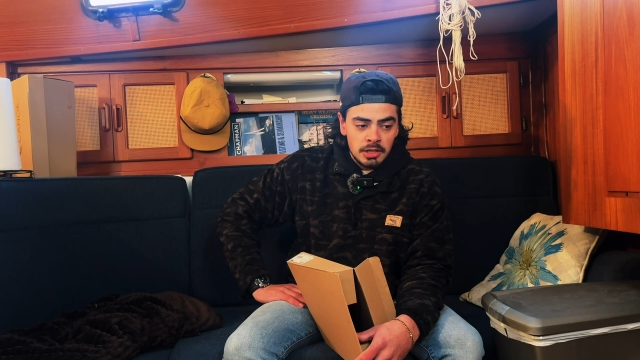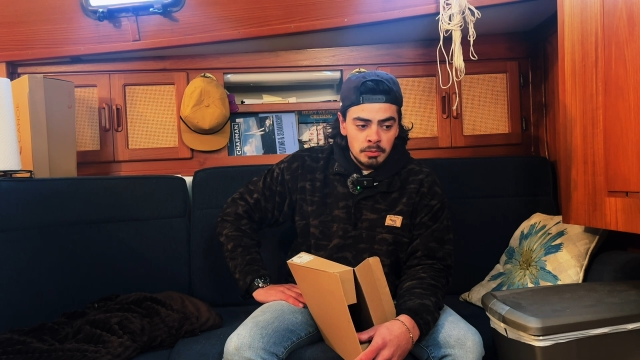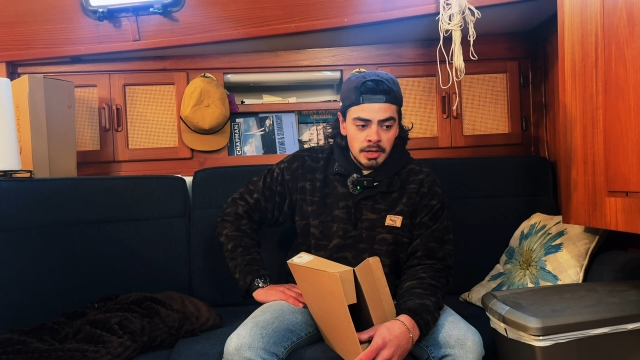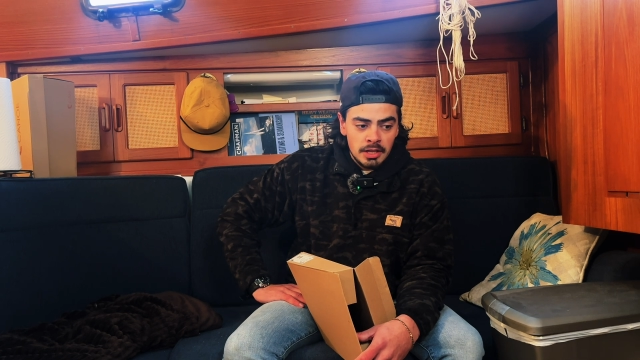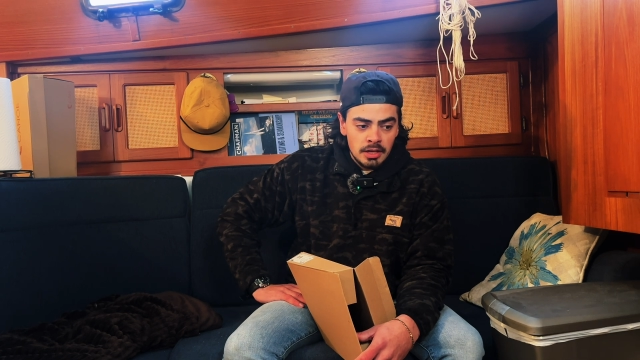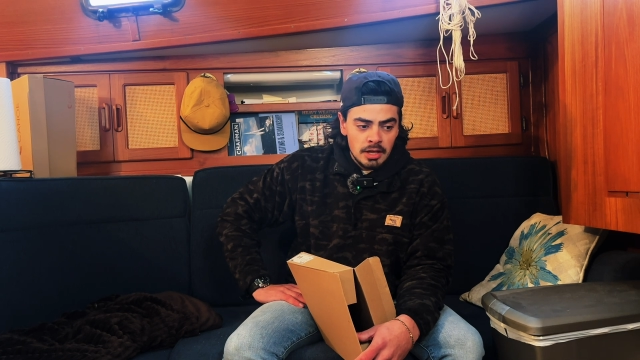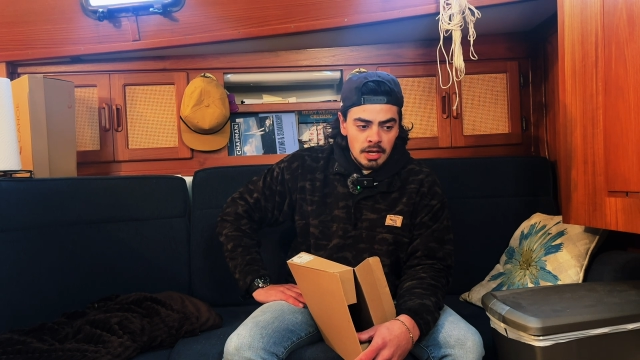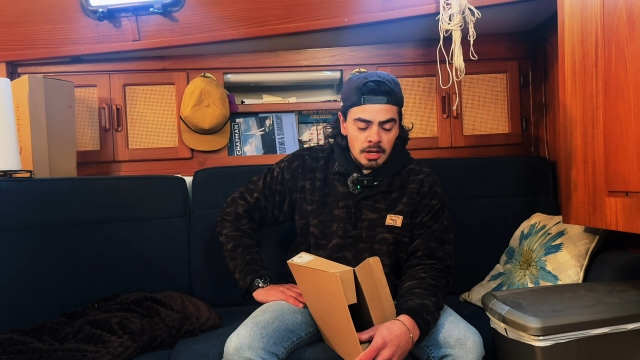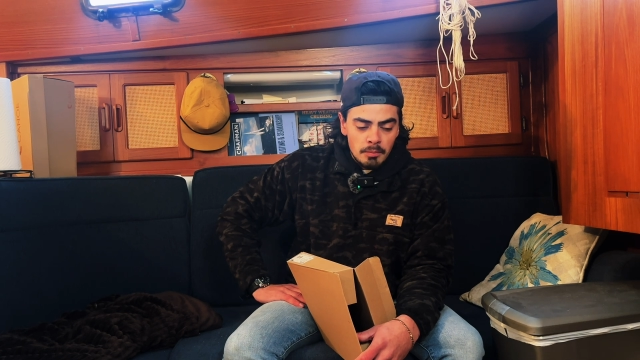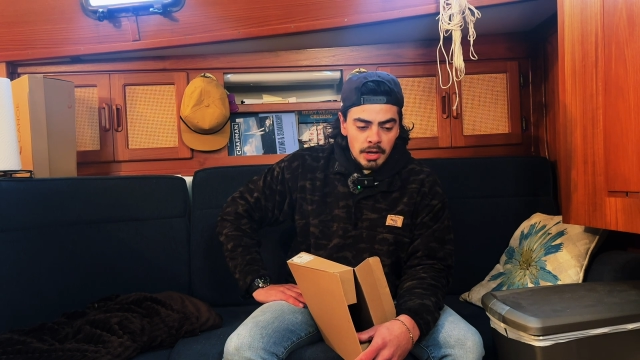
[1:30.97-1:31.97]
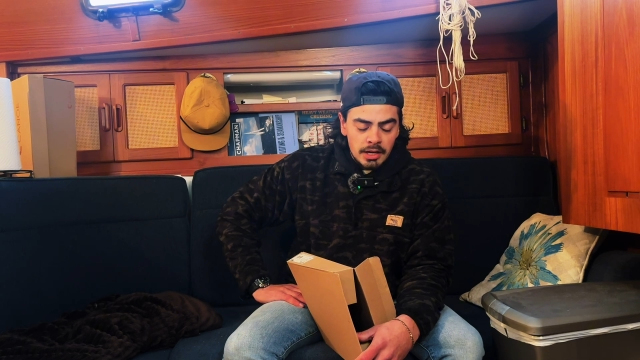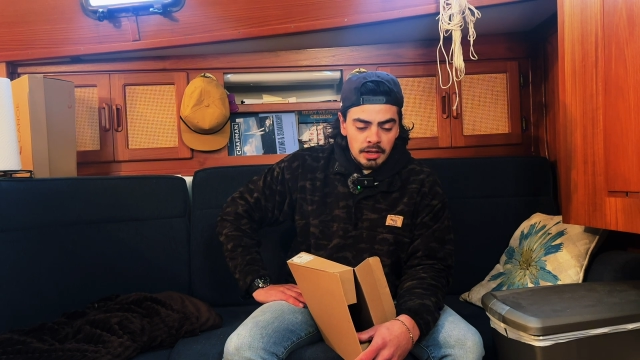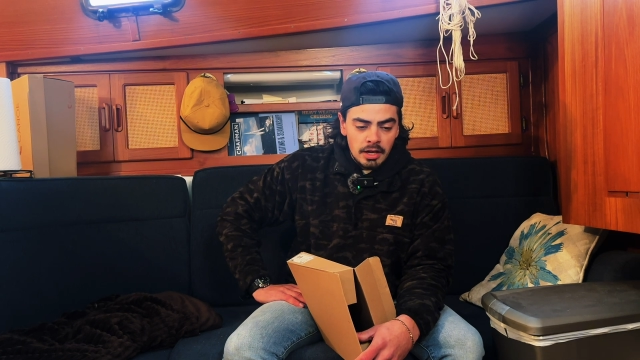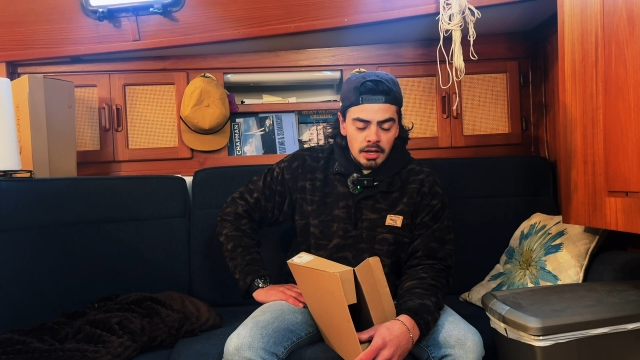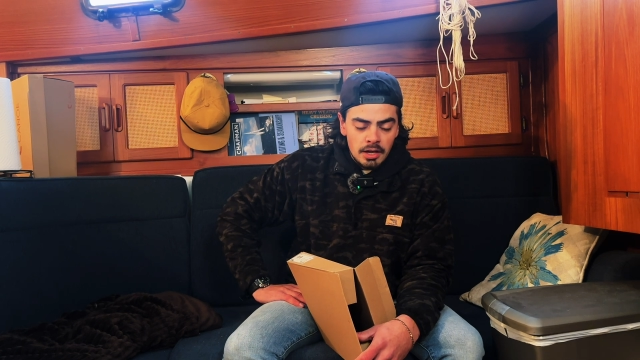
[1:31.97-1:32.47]
you make
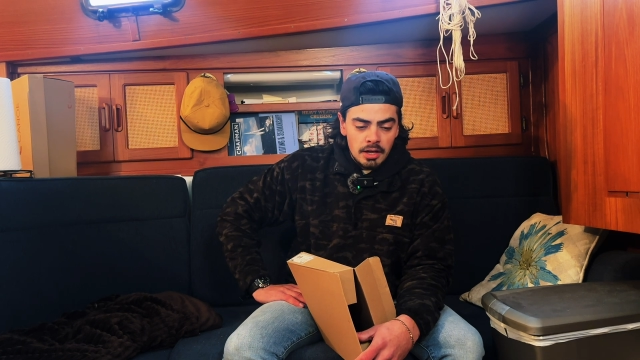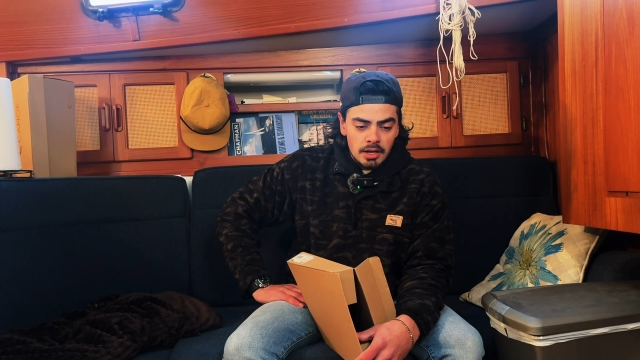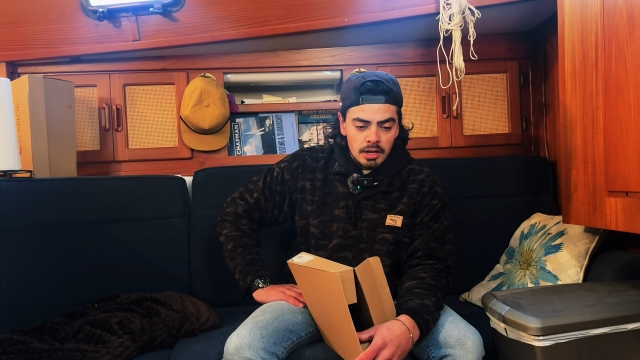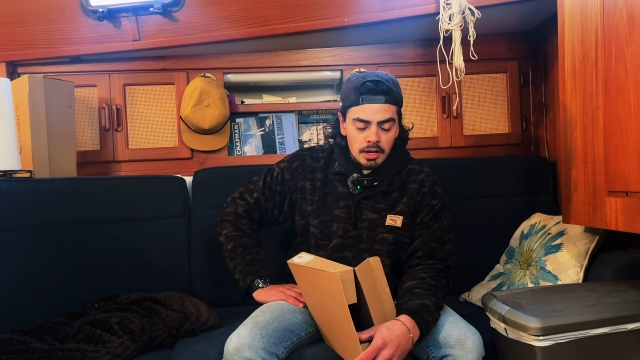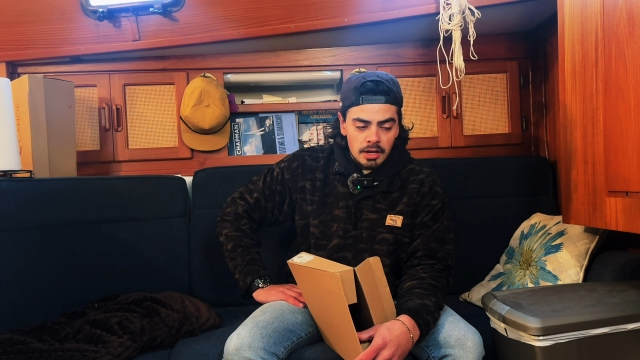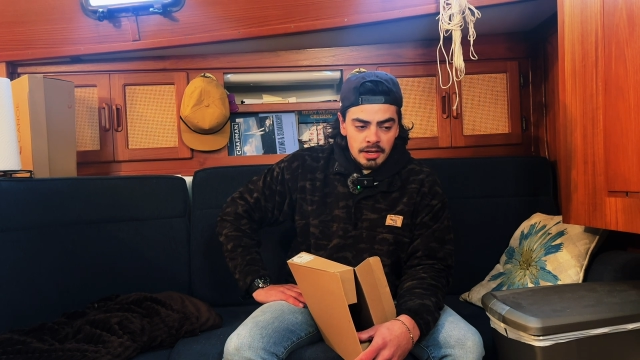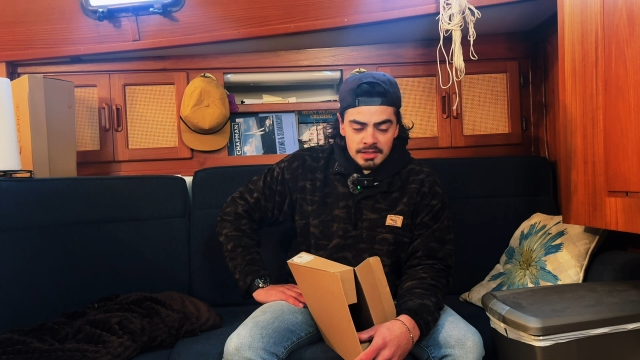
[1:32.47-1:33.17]
an